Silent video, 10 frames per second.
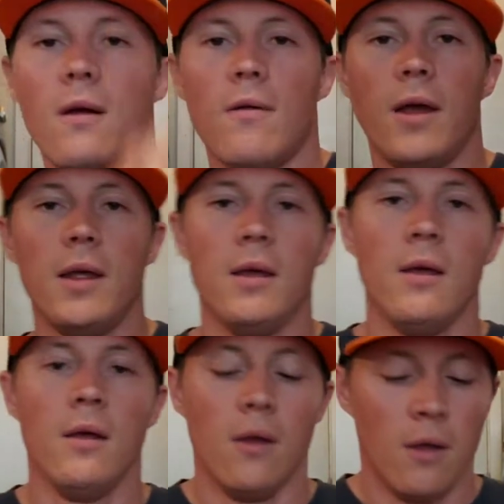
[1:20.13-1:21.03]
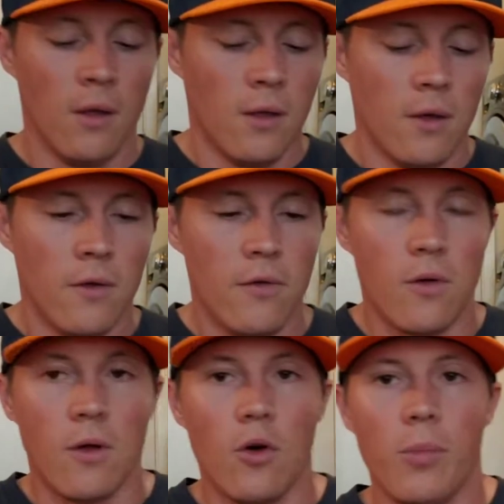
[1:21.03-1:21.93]
Alrighty.
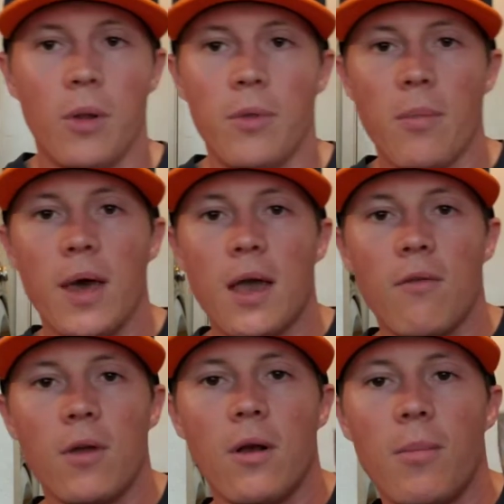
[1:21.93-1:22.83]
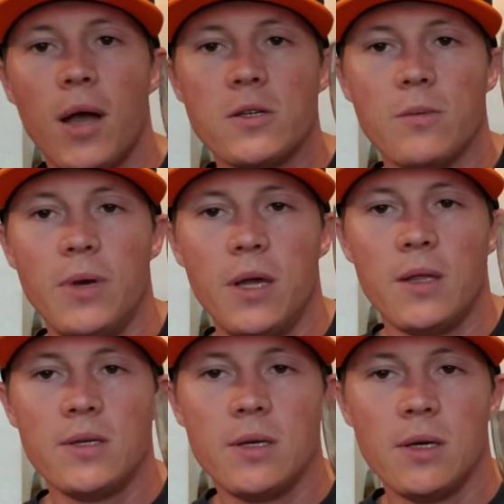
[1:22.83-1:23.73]
So I opened up the bag of the garbanzo
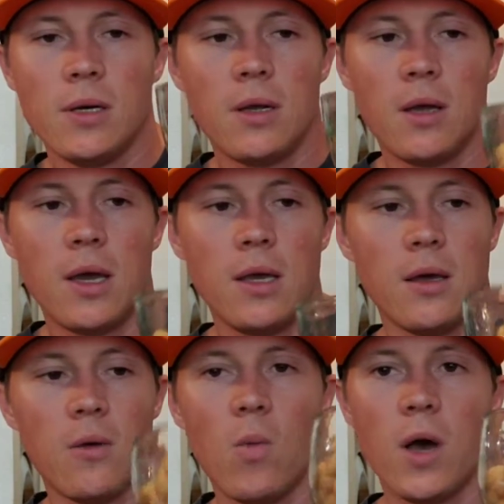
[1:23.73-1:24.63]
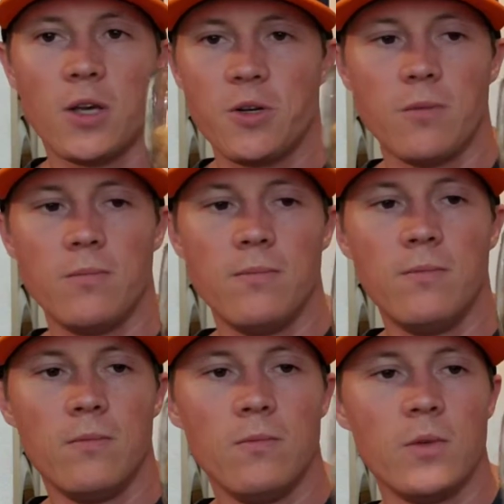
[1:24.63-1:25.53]
beans. I washed them
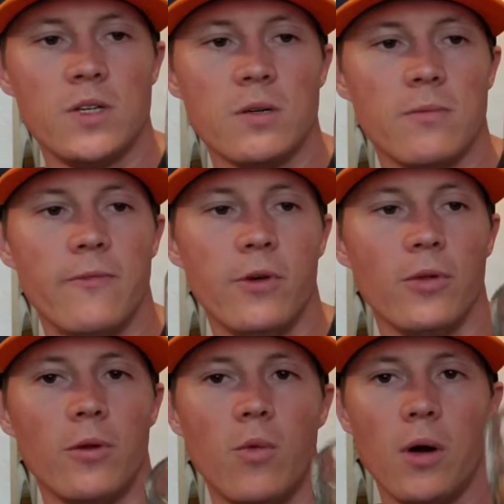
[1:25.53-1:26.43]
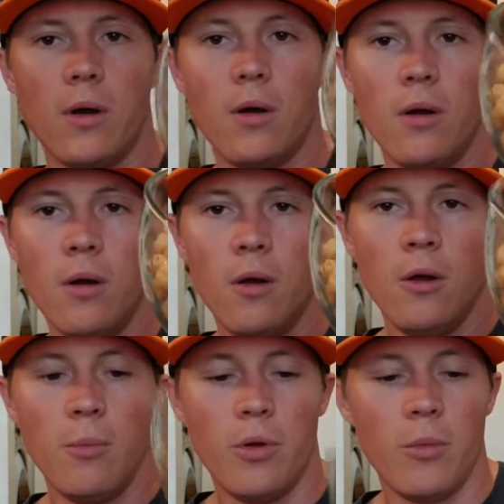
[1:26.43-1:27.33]
with some filtered water,
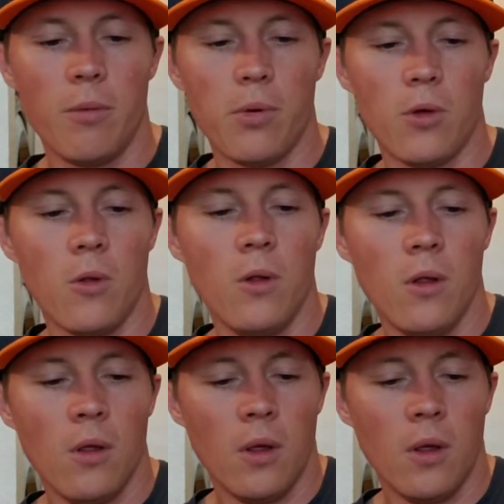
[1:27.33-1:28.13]
put them in a bowl.